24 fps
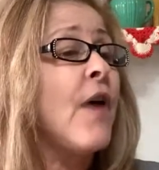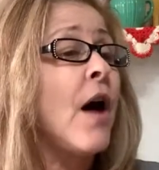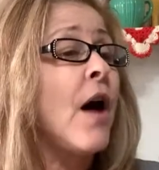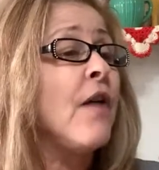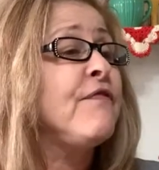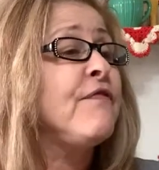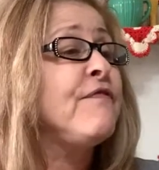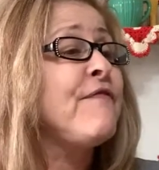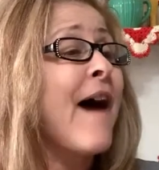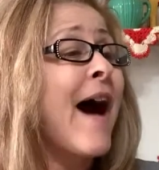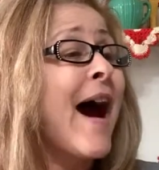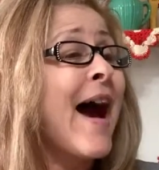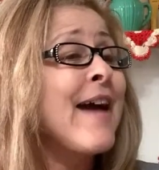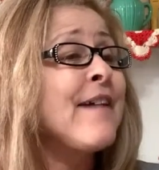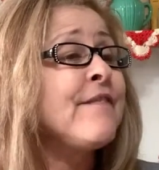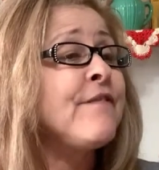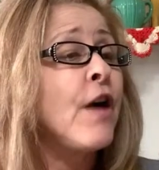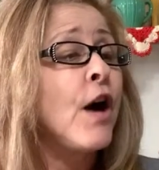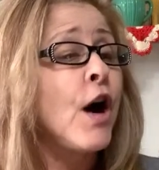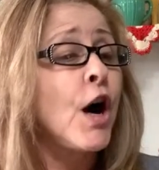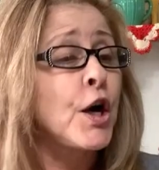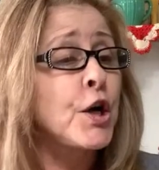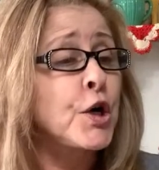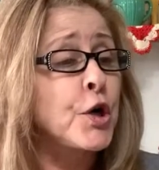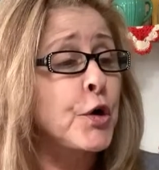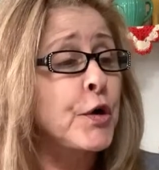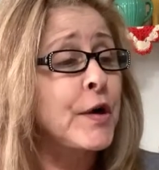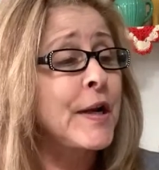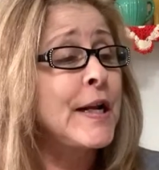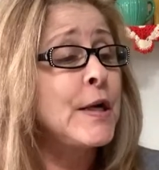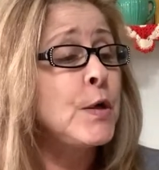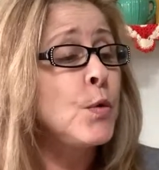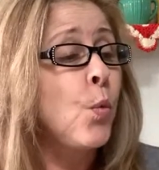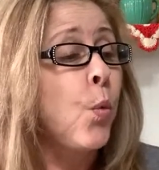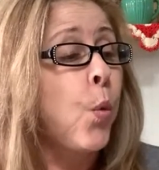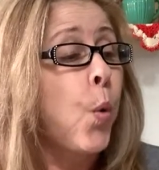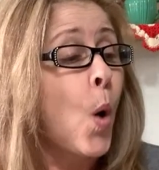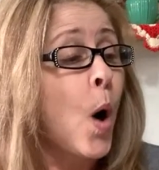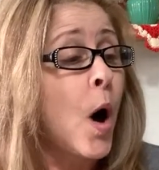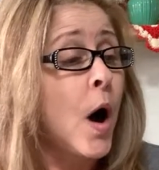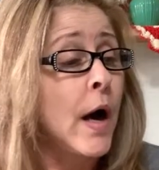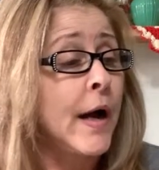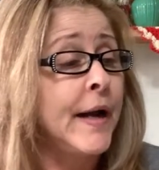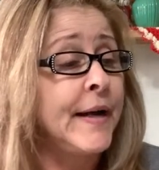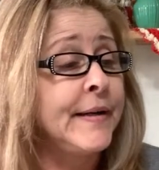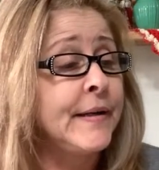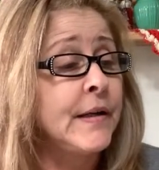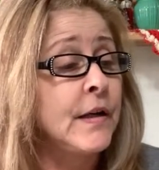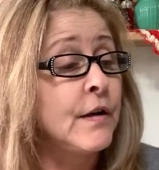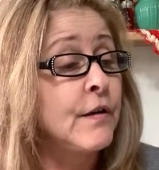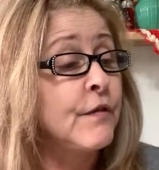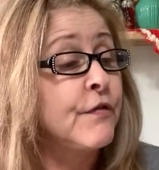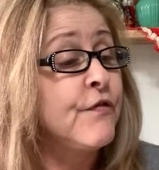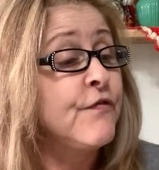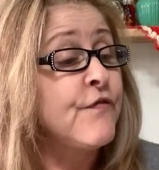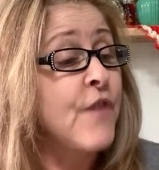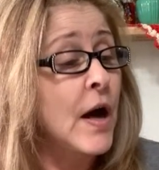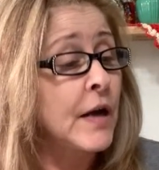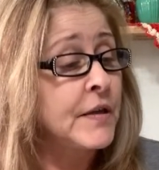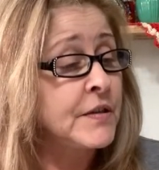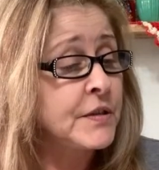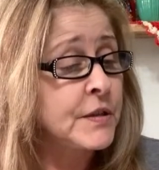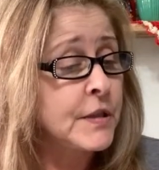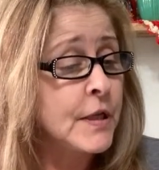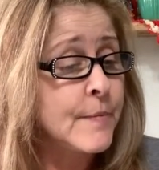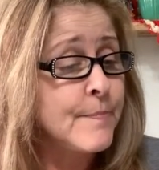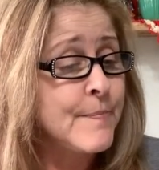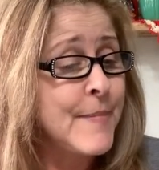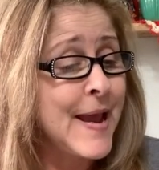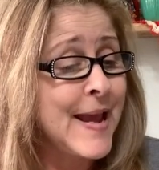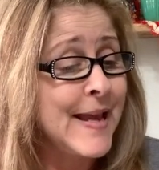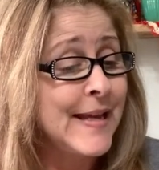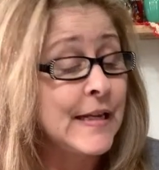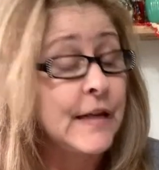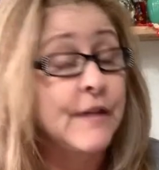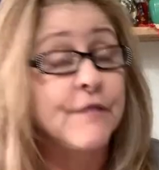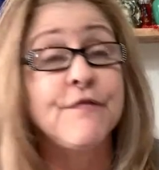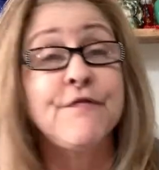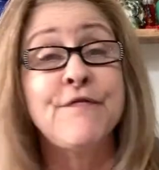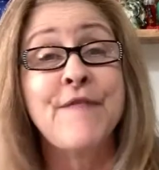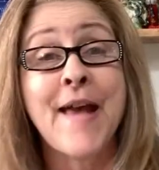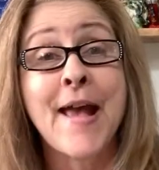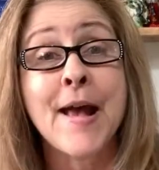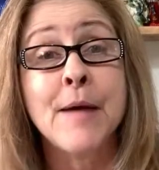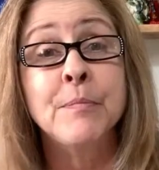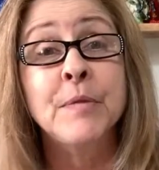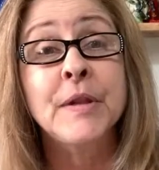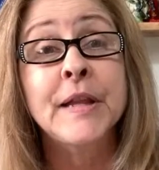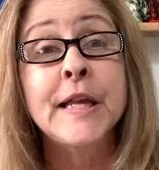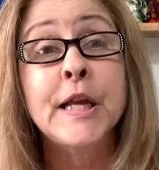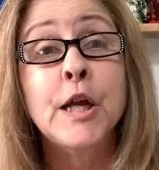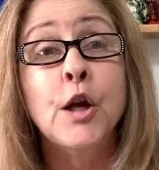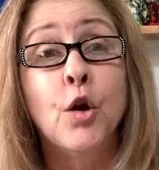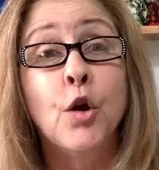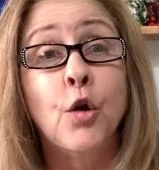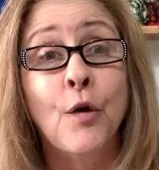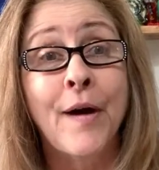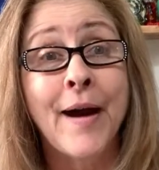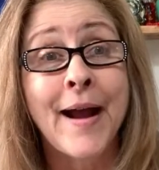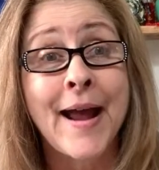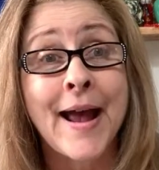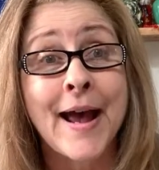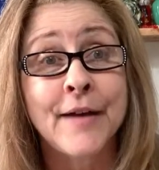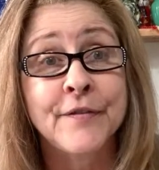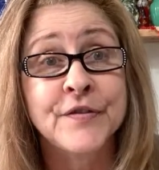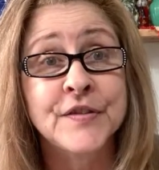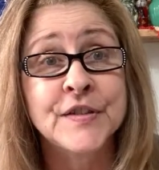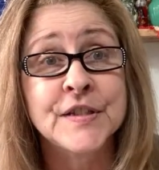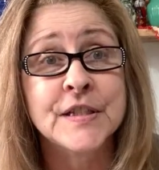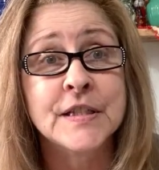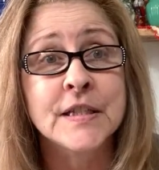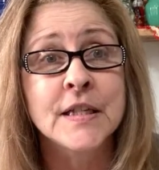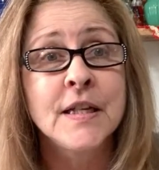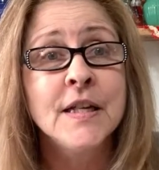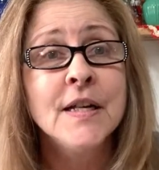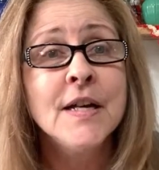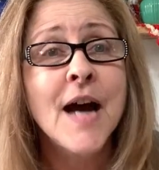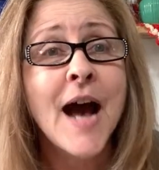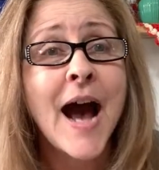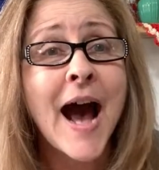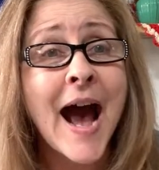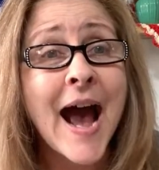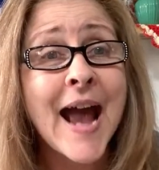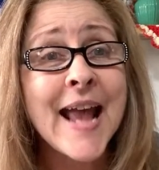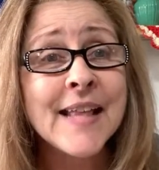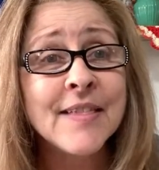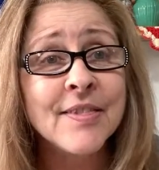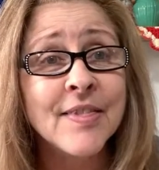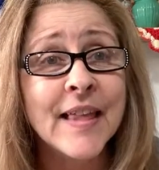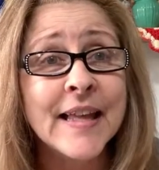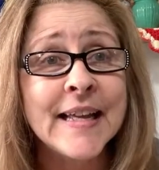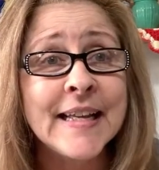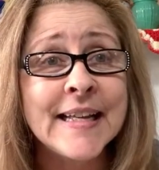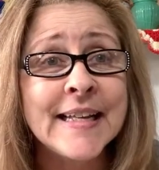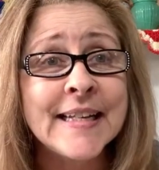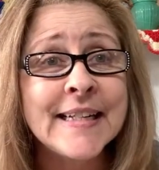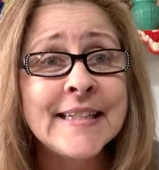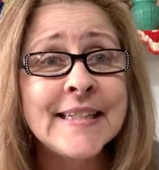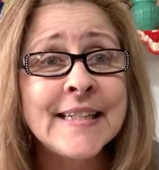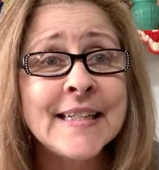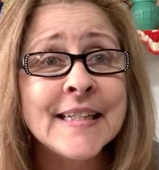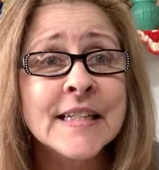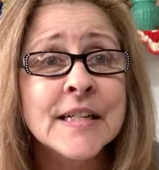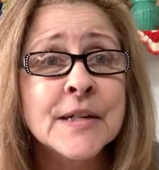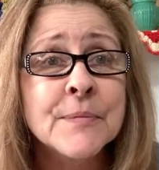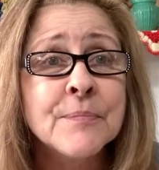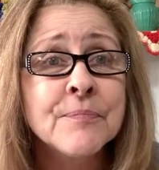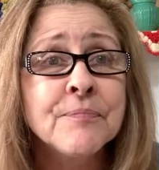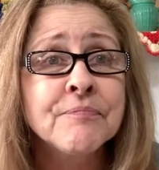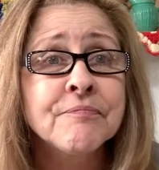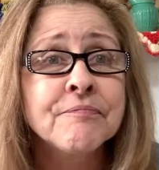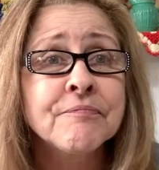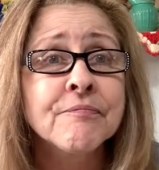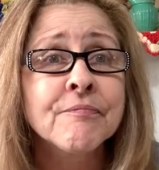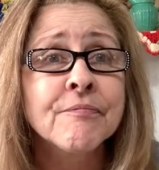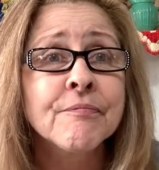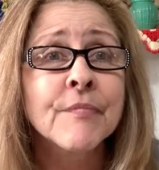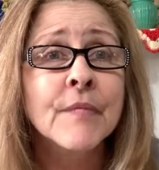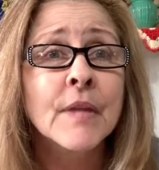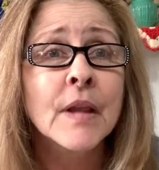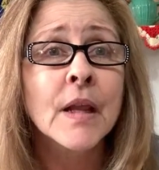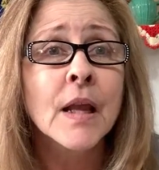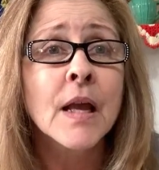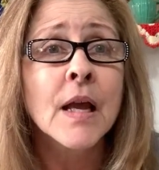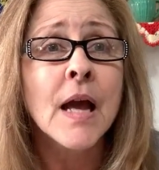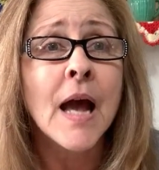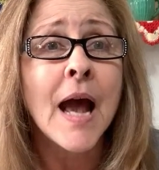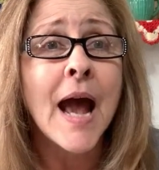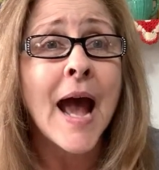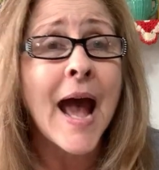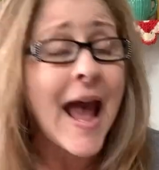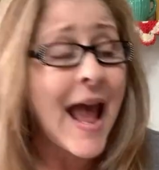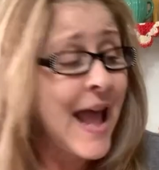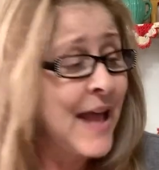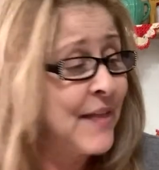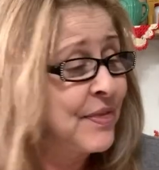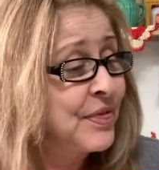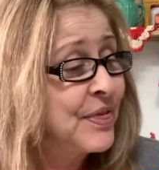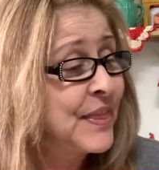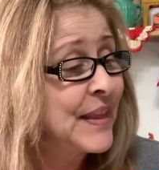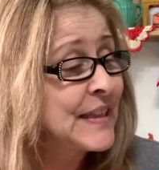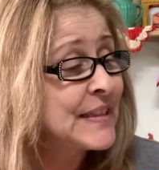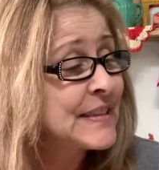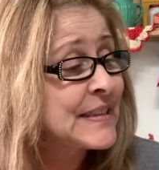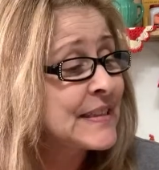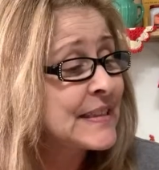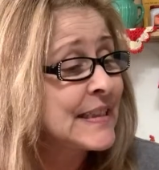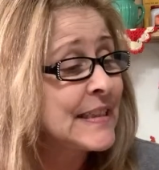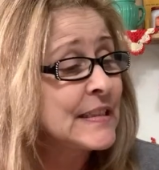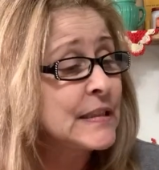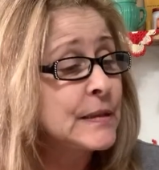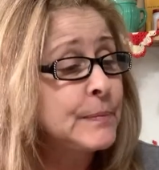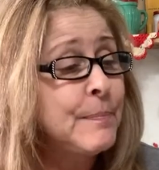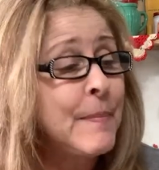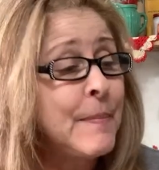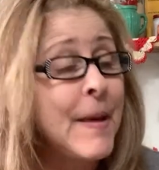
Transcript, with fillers: 501 fun to make family crafts. Hi, Lynn. And this is,